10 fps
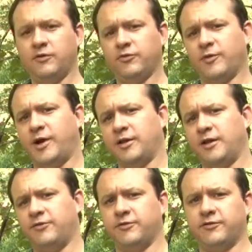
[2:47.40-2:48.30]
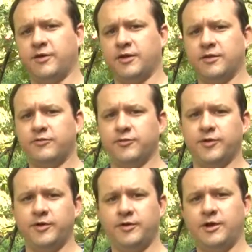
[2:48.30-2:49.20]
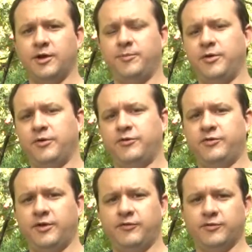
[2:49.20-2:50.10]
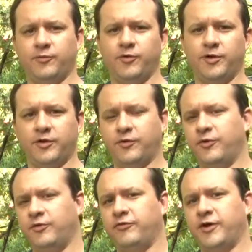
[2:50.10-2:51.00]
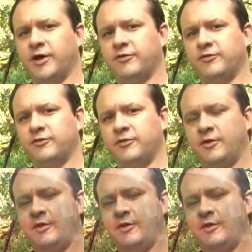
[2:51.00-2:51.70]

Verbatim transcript: Ultra-wide lenses like this one help you achieve some really cool effects.